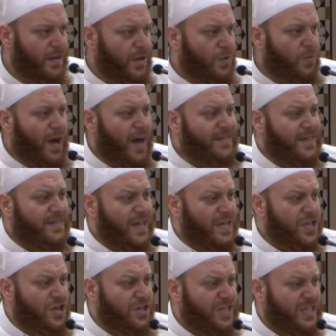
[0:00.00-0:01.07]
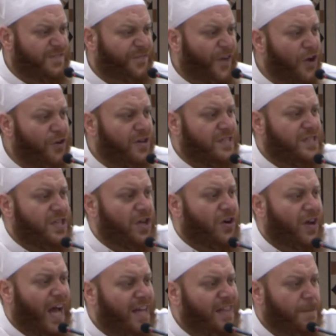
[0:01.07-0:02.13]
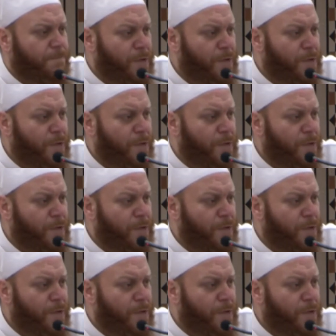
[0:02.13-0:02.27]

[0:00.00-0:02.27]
Rather than you just focusing on other